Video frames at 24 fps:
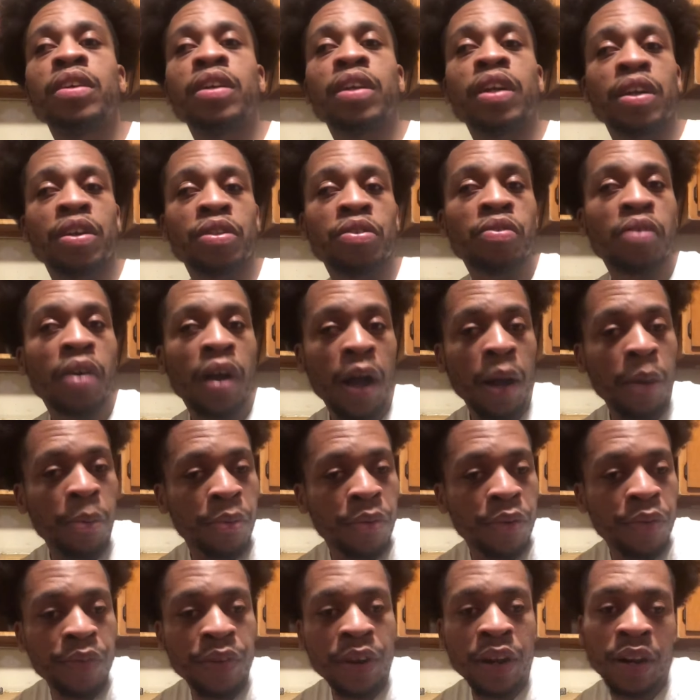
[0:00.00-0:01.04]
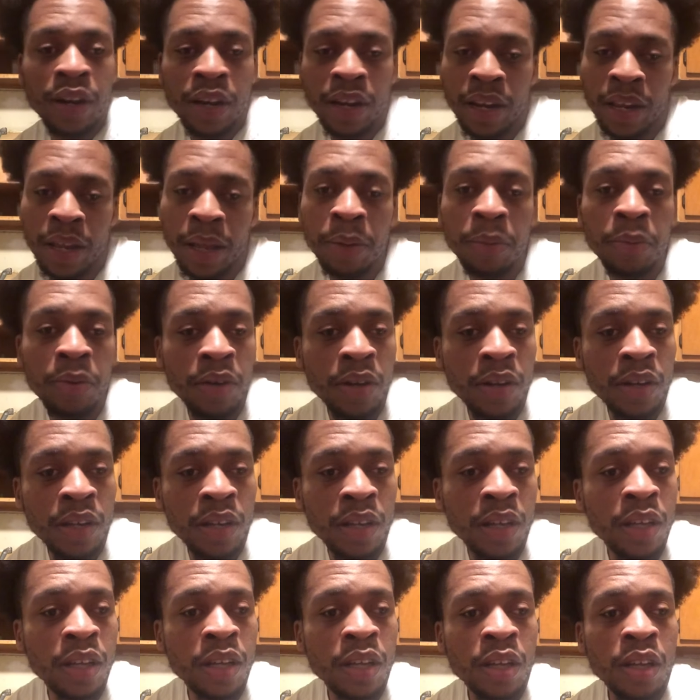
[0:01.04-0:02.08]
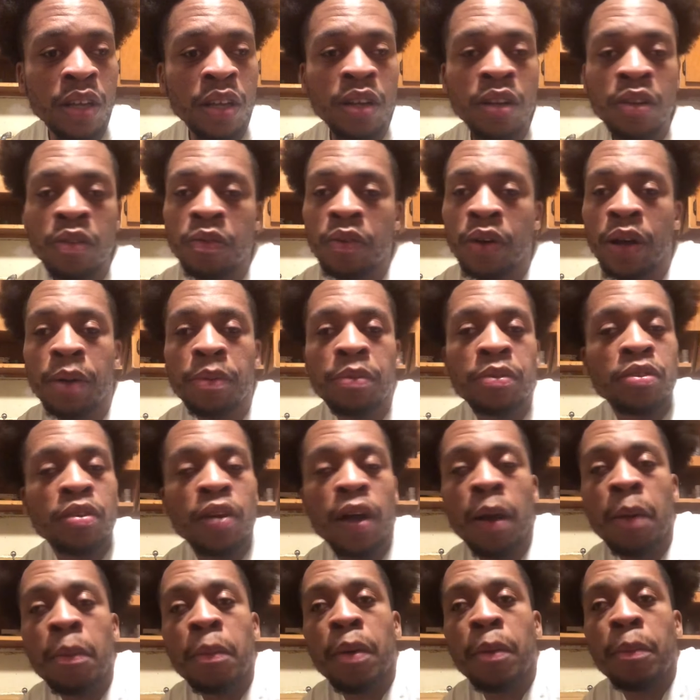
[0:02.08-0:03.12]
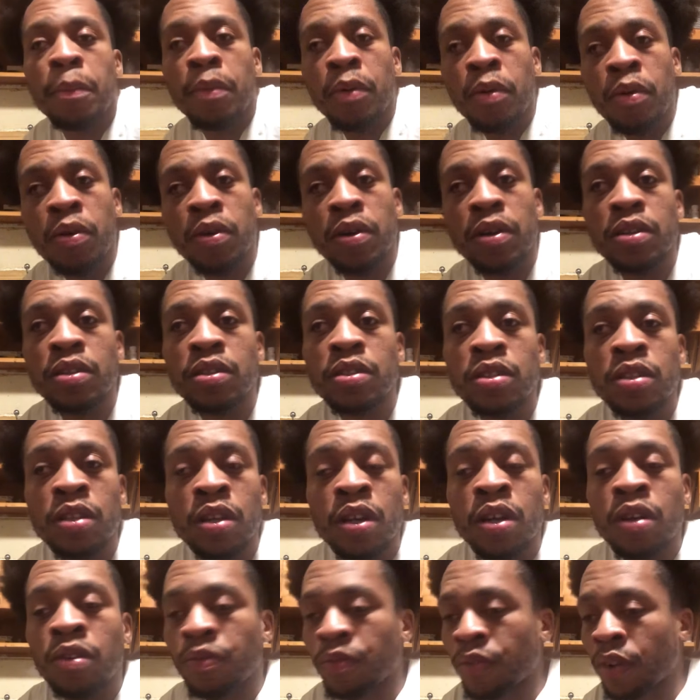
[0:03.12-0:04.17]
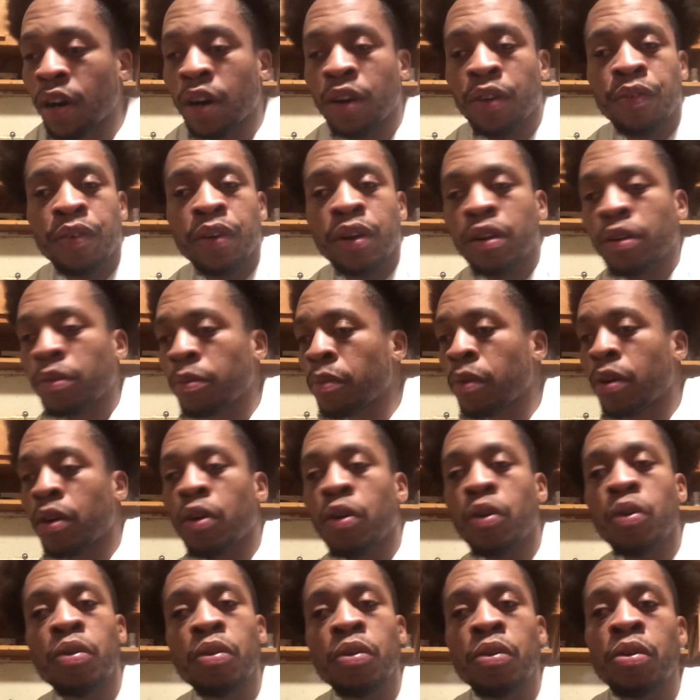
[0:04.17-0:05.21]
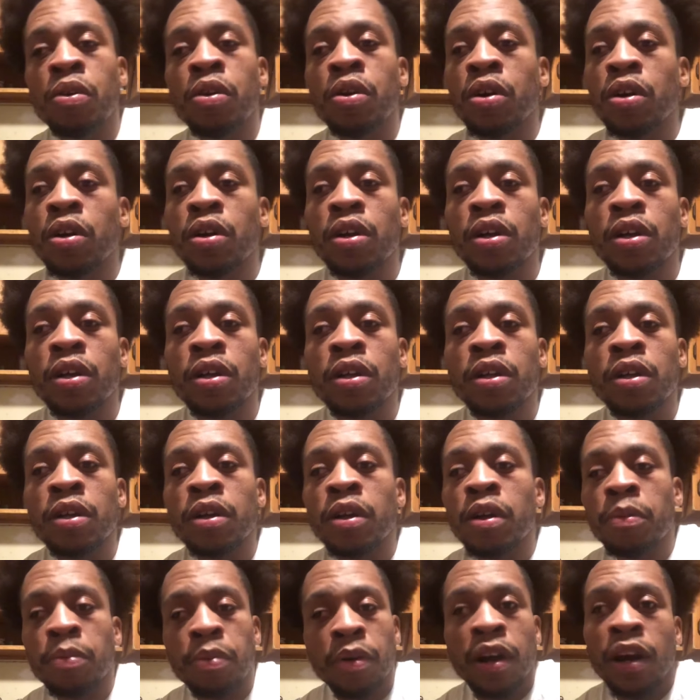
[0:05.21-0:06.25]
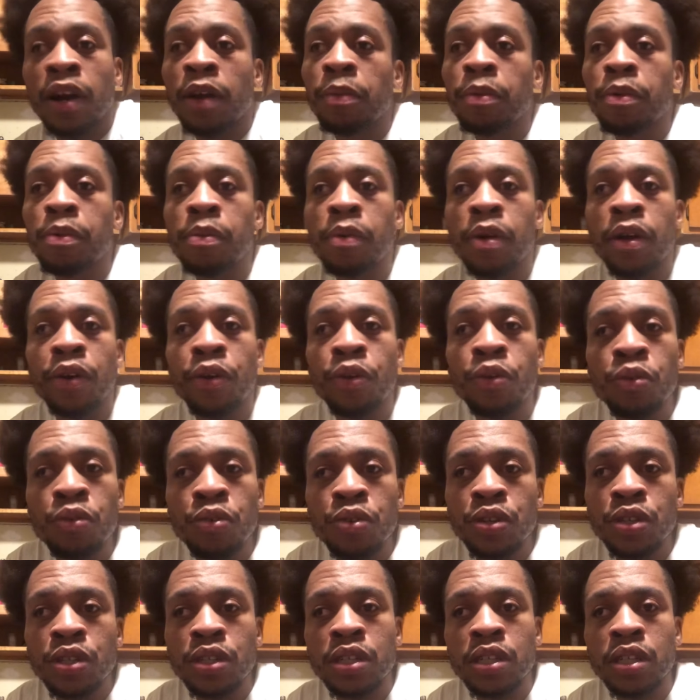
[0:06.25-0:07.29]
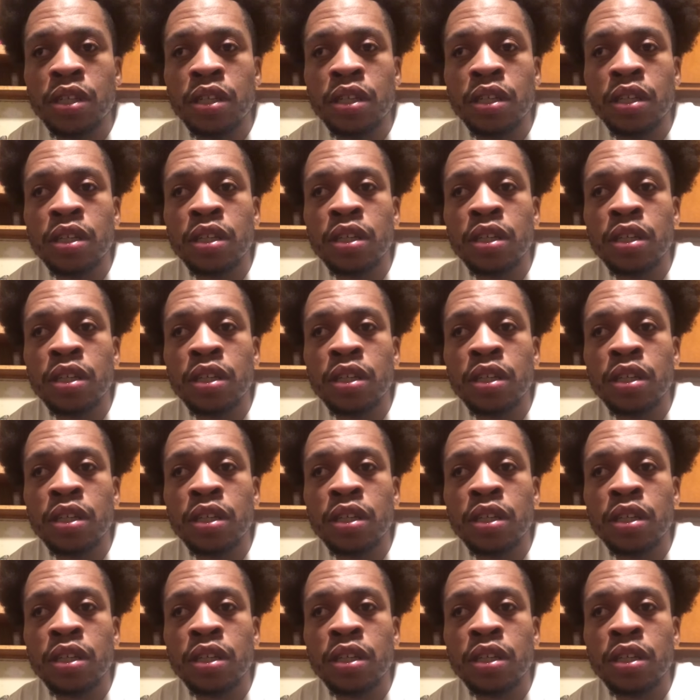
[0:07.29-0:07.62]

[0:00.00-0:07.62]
And you hopping around the neighborhood. What happens? I'm a boss. Riding around in my old hood. But I'm in my new shit.